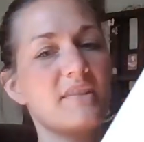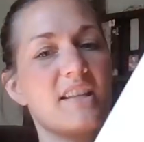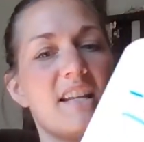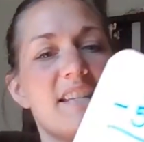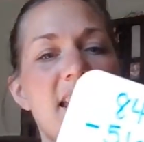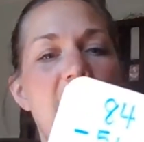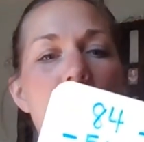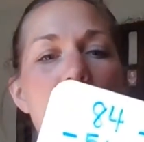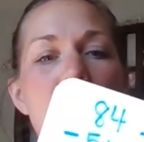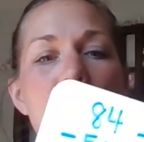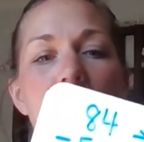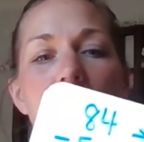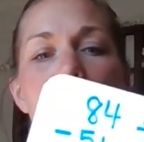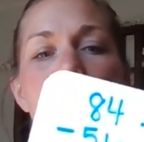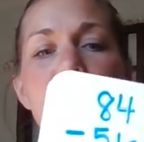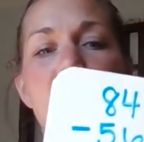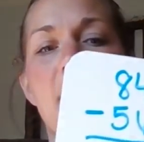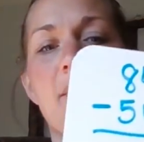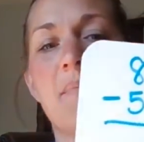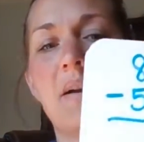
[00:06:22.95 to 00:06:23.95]
Now I
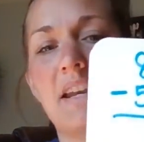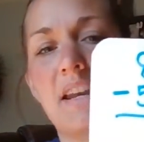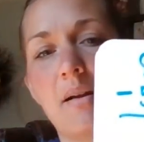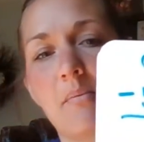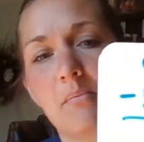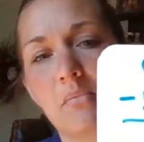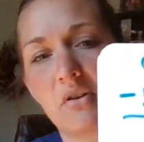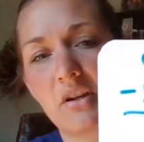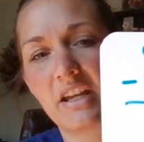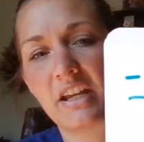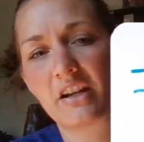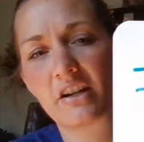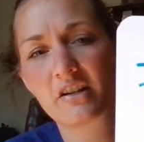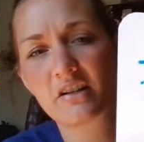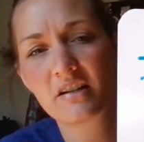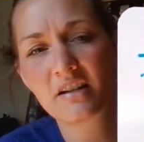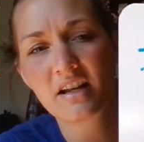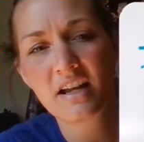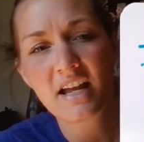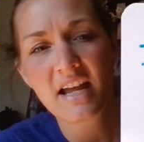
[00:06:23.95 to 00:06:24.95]
look at my number
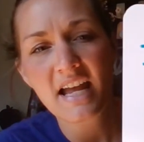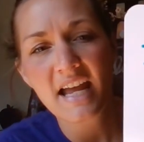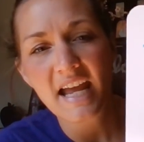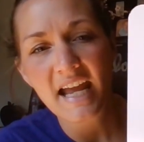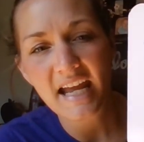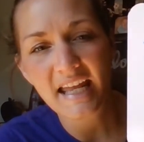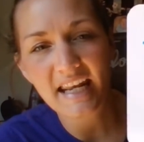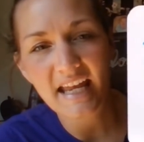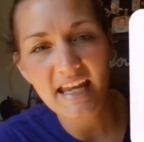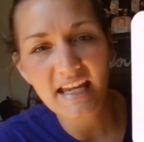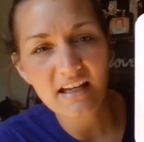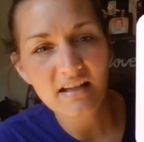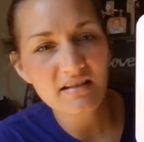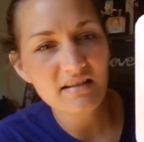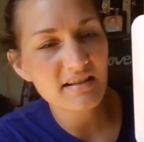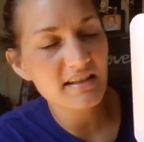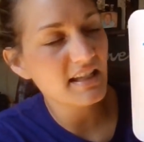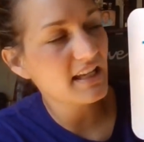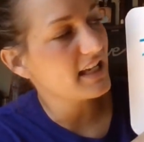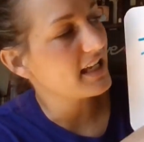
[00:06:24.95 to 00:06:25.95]
here and I can
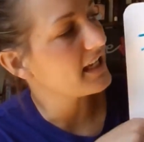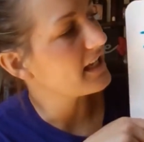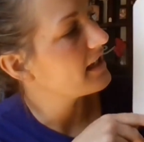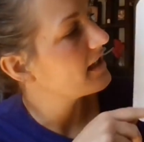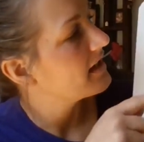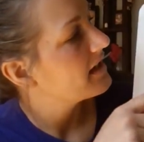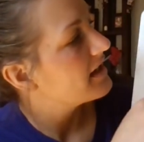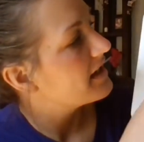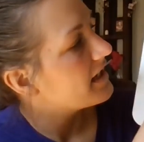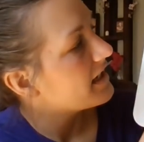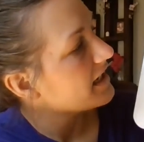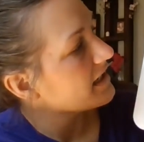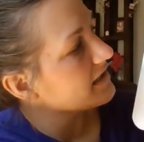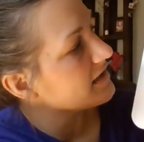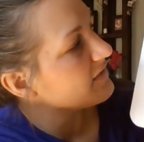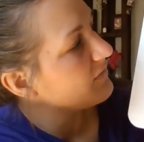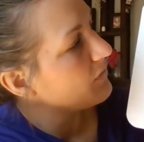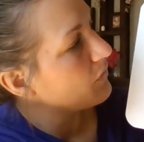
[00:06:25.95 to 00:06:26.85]
see, is